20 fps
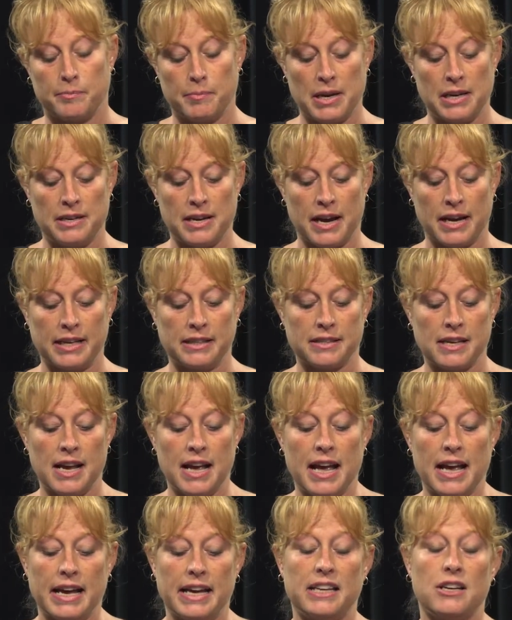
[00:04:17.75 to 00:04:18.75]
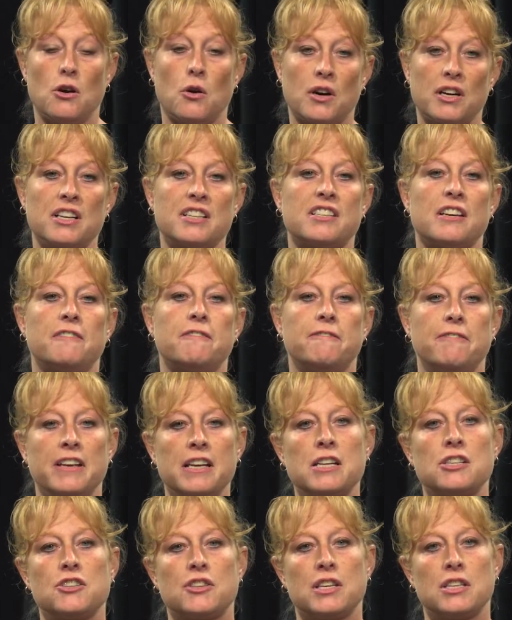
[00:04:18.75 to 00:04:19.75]
midnight in order to
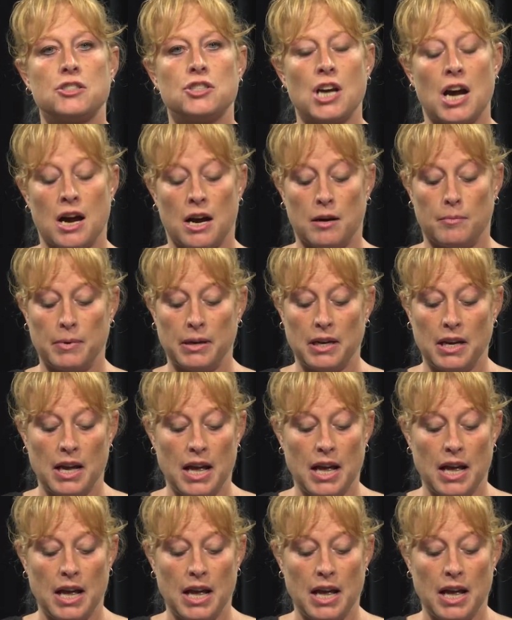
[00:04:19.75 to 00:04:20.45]
finish the job,